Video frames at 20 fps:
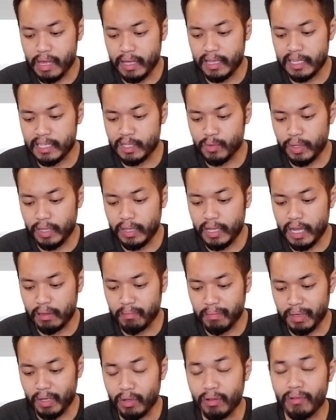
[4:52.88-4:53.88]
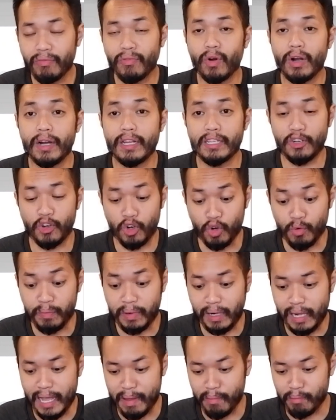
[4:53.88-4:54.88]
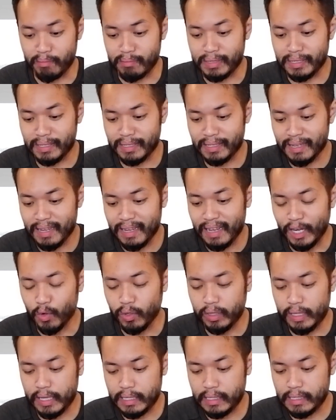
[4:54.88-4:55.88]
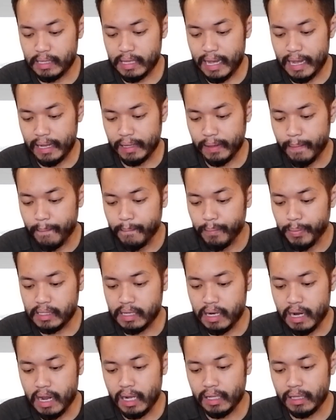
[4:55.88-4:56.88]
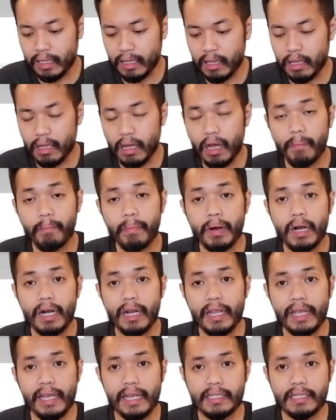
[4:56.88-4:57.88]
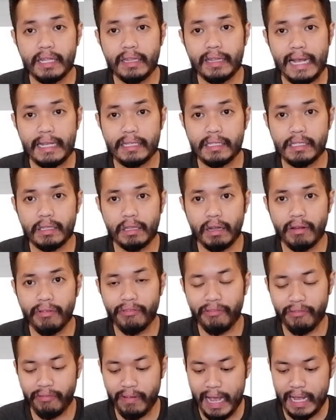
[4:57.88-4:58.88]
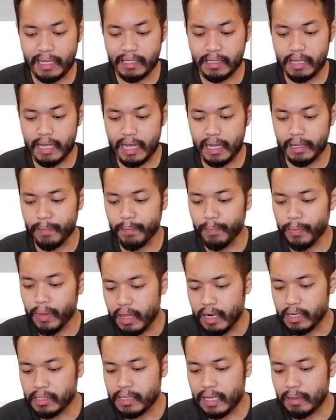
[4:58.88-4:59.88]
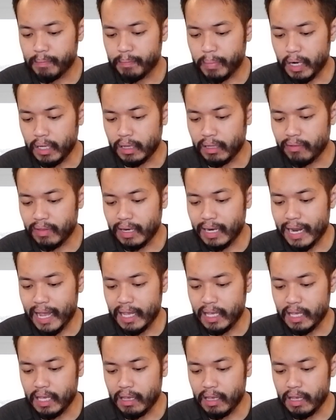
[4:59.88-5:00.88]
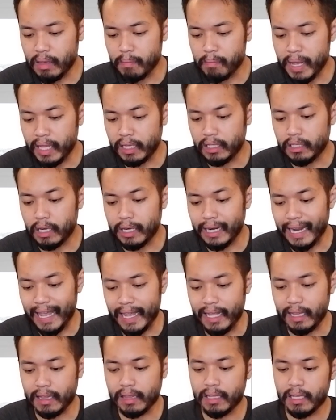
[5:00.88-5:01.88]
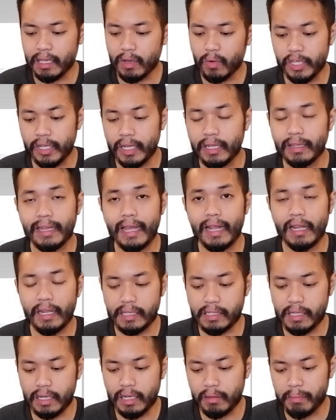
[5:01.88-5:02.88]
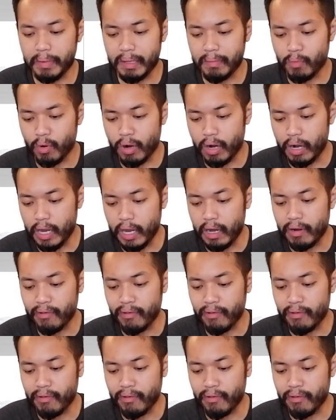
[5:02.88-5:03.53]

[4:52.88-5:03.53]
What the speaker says: thing this would not be good for is rope climbs. I noticed that it's not, the upper isn't as tough as that. There's that part of the Nike Metcon 8 which you can tell is a little bit more